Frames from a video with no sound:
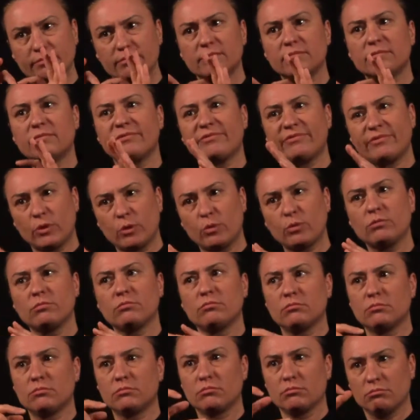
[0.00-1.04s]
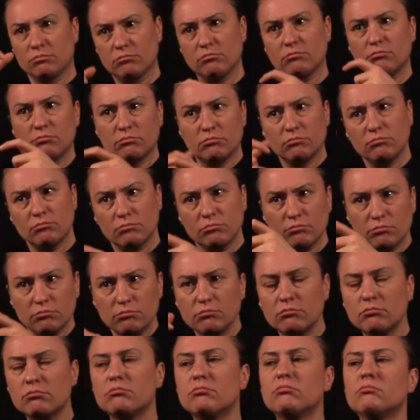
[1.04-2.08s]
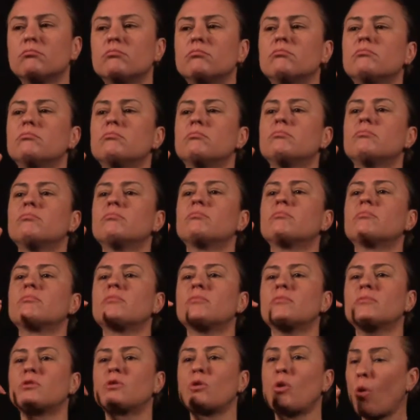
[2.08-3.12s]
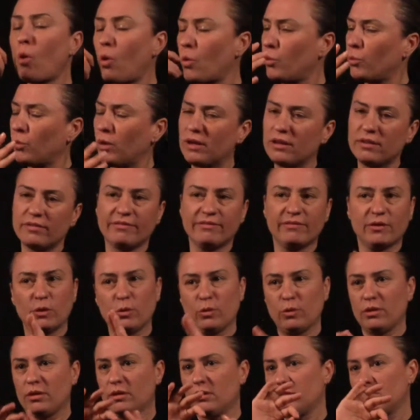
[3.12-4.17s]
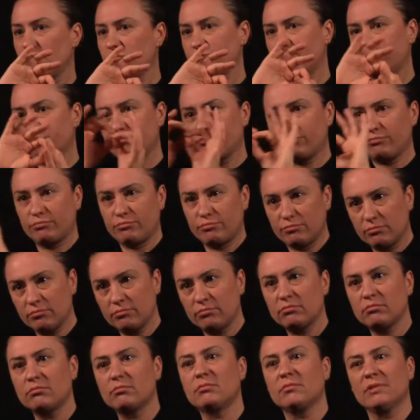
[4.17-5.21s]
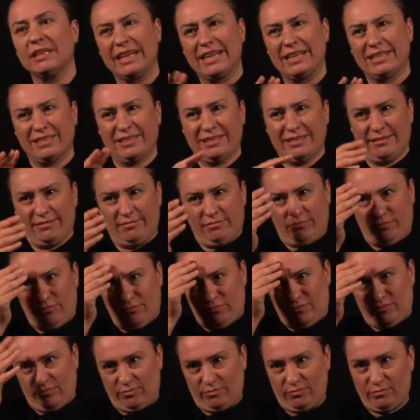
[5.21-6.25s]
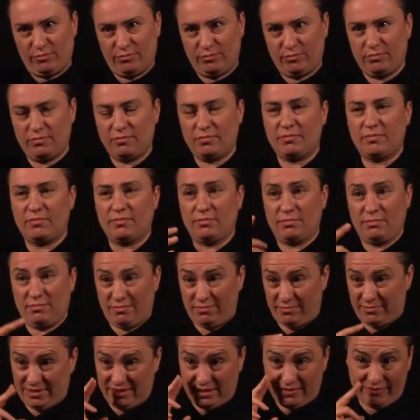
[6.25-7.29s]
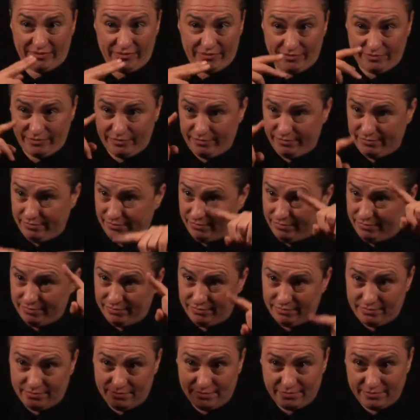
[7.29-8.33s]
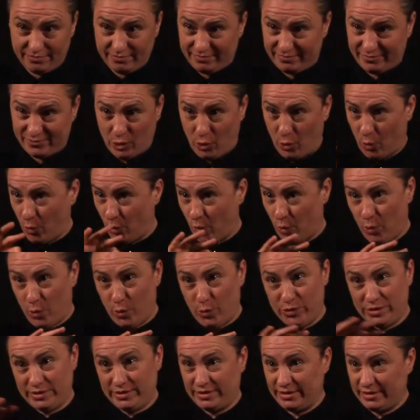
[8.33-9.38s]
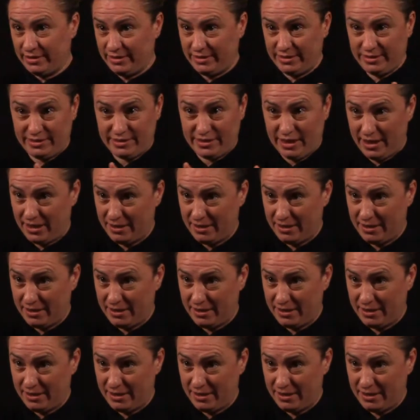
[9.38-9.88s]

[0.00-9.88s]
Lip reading: very literal or whether they would want it completely interpreted into Auslan following meaning. We know the community is so diverse and not everybody's the same.